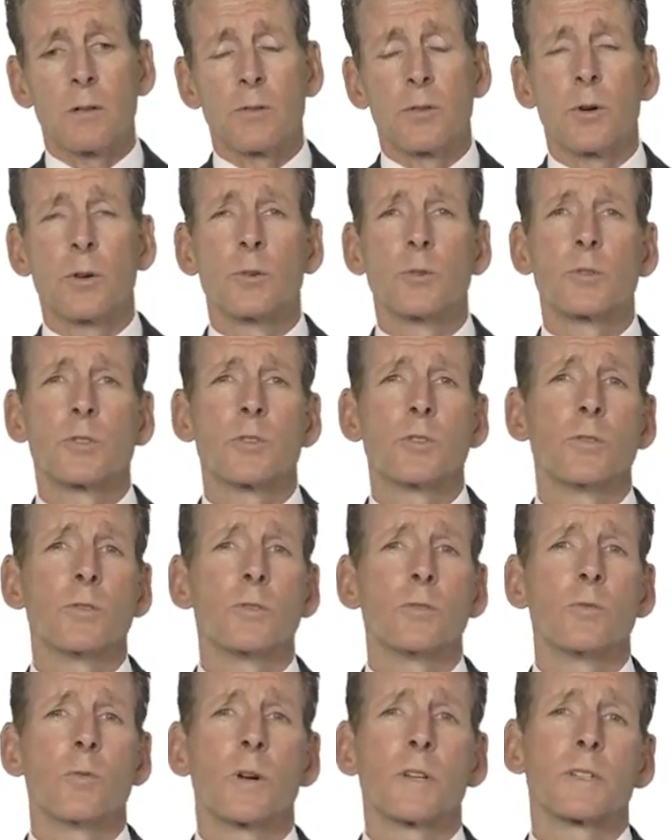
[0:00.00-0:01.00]
Those
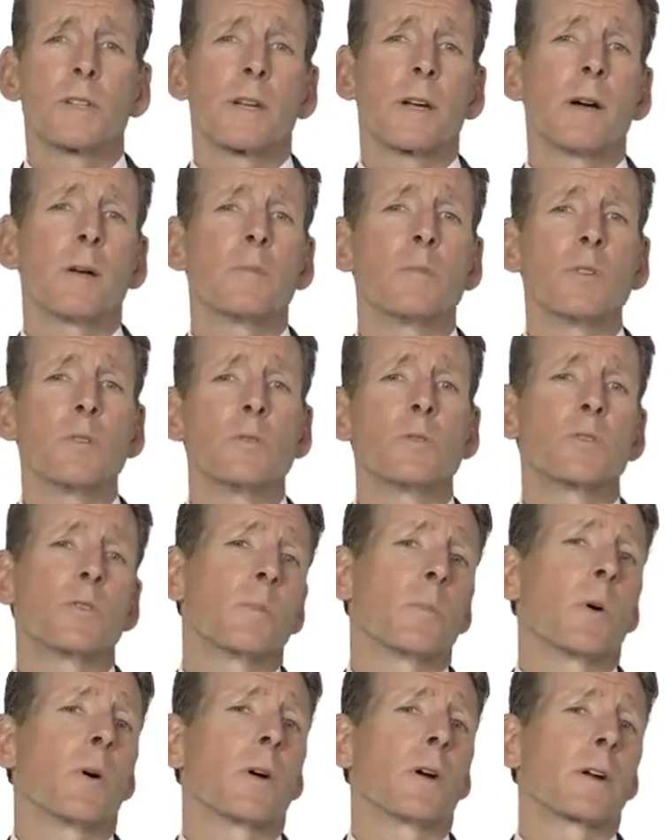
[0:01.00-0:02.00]
who want to come use the
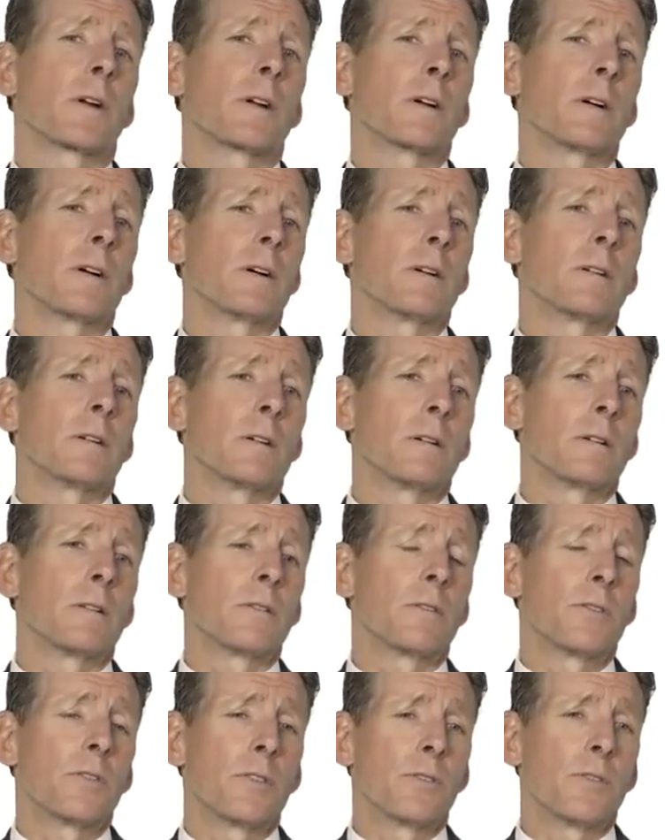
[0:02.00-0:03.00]
park,
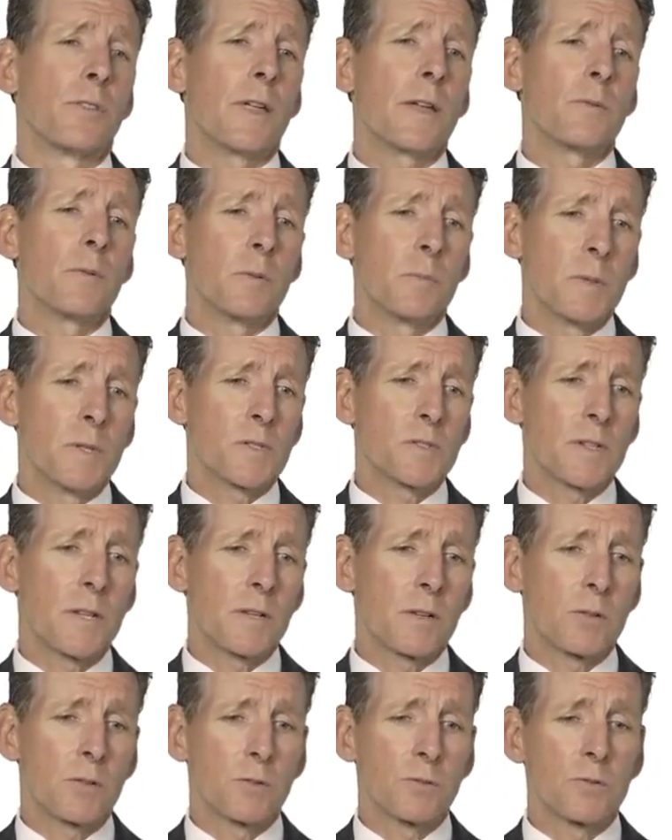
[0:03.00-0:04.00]
they would be
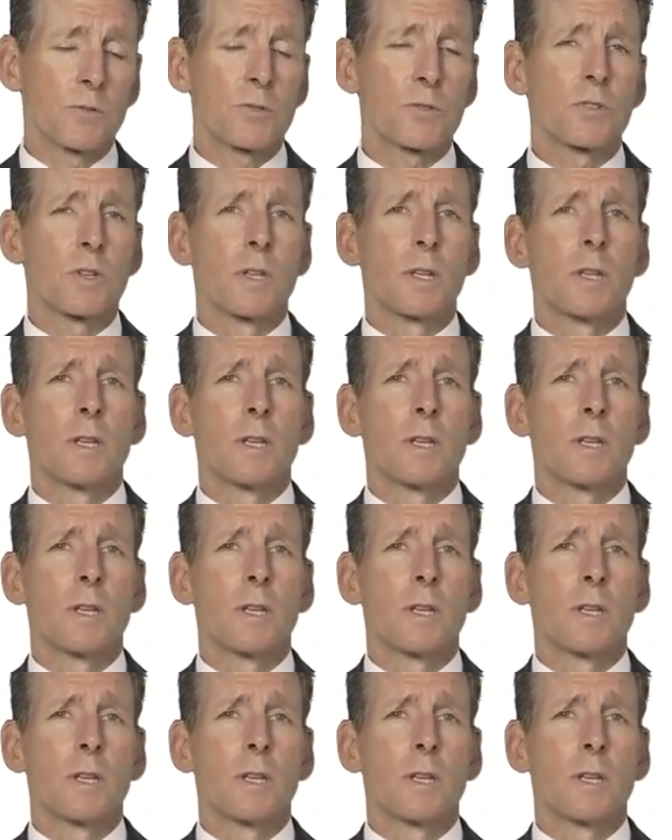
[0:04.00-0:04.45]
stakeholders.